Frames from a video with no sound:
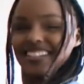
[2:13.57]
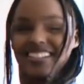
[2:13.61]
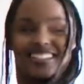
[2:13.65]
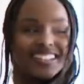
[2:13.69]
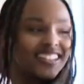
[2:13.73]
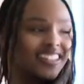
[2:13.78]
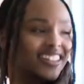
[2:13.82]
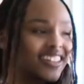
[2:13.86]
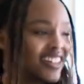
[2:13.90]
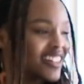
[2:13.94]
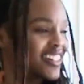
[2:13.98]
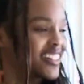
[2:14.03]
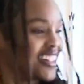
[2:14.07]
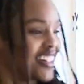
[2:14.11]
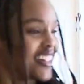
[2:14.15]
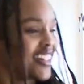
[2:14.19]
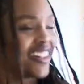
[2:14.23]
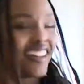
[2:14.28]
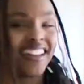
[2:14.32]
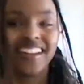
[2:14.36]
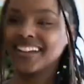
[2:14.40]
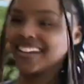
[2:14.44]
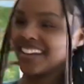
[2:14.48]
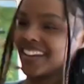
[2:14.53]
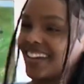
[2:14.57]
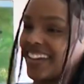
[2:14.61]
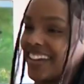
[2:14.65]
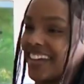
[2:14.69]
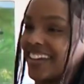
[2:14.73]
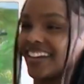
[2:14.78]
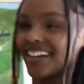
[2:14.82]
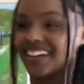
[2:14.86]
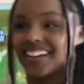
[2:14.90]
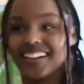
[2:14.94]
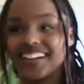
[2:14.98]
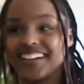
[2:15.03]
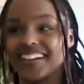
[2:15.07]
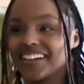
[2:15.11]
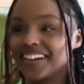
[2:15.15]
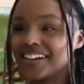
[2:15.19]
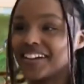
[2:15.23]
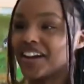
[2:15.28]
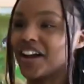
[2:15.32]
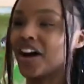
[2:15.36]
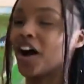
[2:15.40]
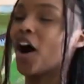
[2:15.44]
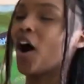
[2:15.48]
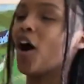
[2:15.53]
who had no idea
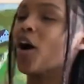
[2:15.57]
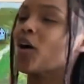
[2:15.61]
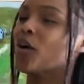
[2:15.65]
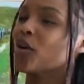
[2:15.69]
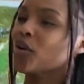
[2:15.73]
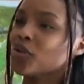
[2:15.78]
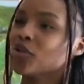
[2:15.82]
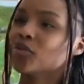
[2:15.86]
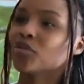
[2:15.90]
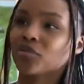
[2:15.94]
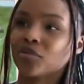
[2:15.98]
what was about to